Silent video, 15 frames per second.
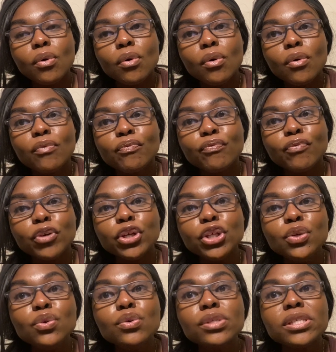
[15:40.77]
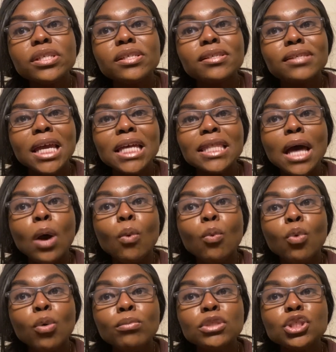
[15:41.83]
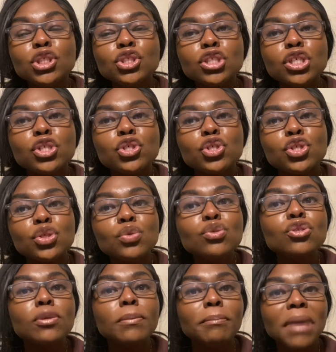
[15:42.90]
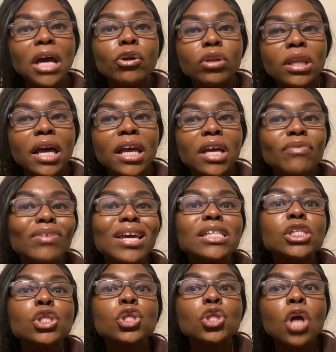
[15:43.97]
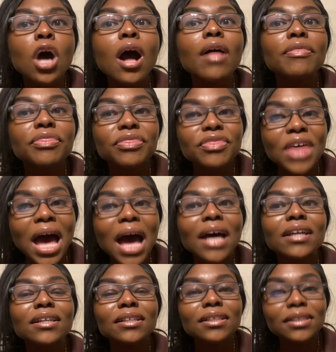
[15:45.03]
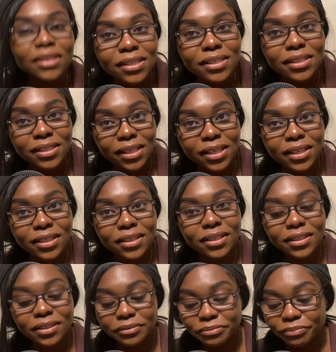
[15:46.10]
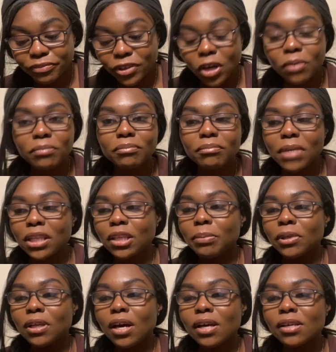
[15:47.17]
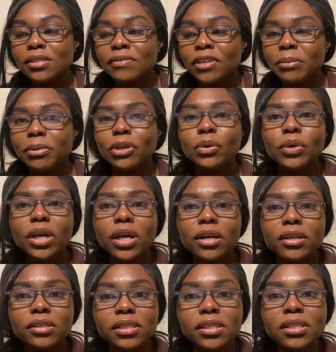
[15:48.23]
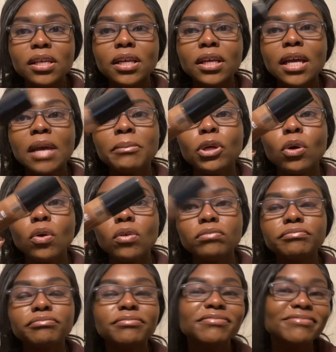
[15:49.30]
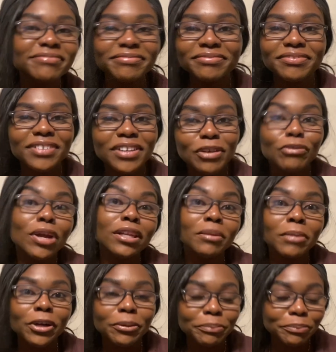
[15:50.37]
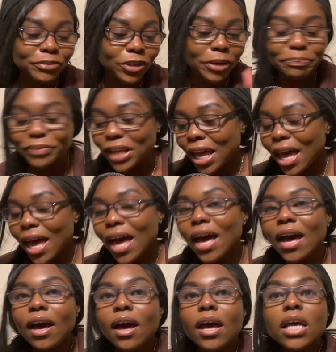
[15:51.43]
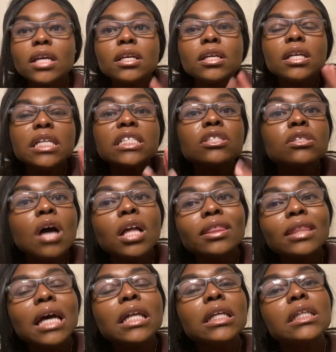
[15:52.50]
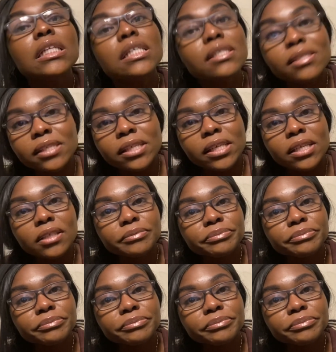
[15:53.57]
for you to say that women should just choose a better life, it's not that easy. Oh, my lip gloss. For anybody who cares, it's like Emmy Cole. Random, I know. Sorry. It's not that easy.